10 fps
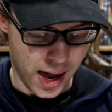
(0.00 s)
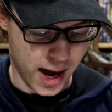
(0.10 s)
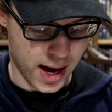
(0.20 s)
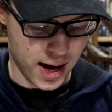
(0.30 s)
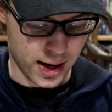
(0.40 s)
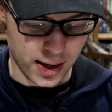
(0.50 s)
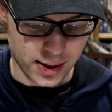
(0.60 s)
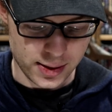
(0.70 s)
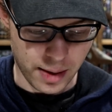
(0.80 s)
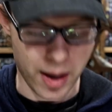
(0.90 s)

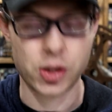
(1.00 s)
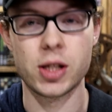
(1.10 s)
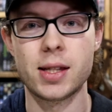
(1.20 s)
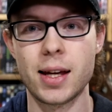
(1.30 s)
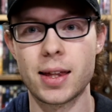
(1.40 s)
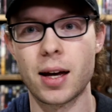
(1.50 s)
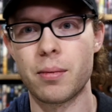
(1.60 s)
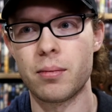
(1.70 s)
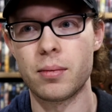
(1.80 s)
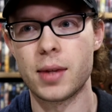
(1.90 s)
and I'm actually seeing
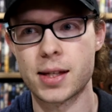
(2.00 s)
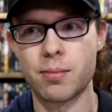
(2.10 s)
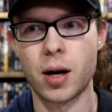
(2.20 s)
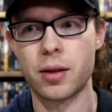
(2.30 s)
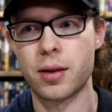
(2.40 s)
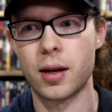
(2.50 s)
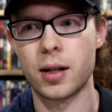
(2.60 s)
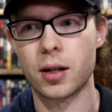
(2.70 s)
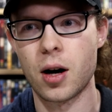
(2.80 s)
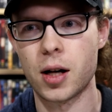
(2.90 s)
them this month
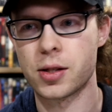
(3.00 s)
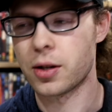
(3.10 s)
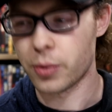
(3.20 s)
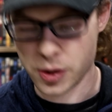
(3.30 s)
in concert,